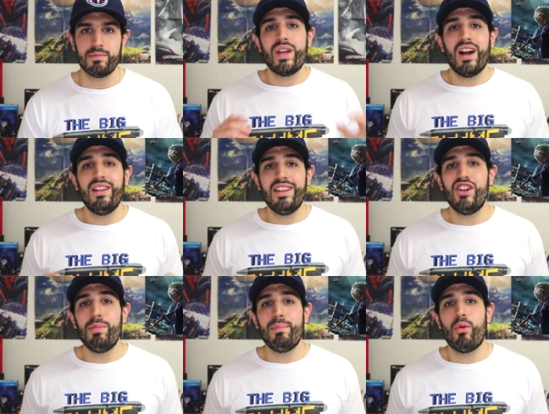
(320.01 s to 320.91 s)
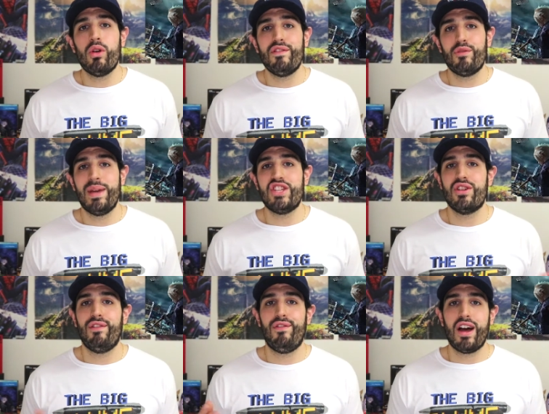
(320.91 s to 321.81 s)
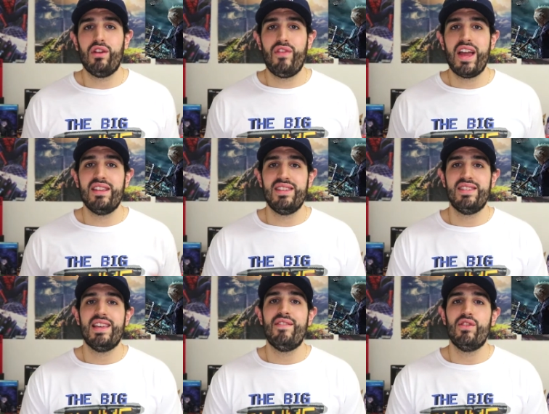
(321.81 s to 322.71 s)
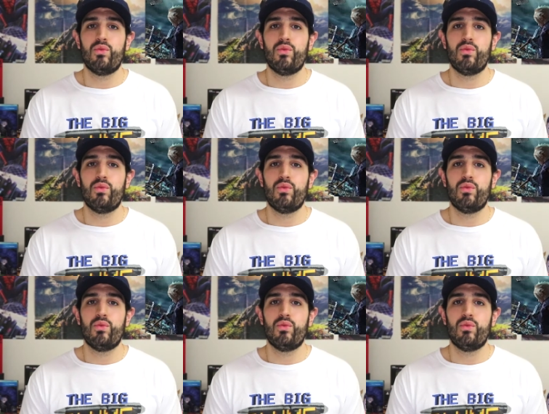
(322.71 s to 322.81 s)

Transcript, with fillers: We got a little bit more information on Final Fantasy VII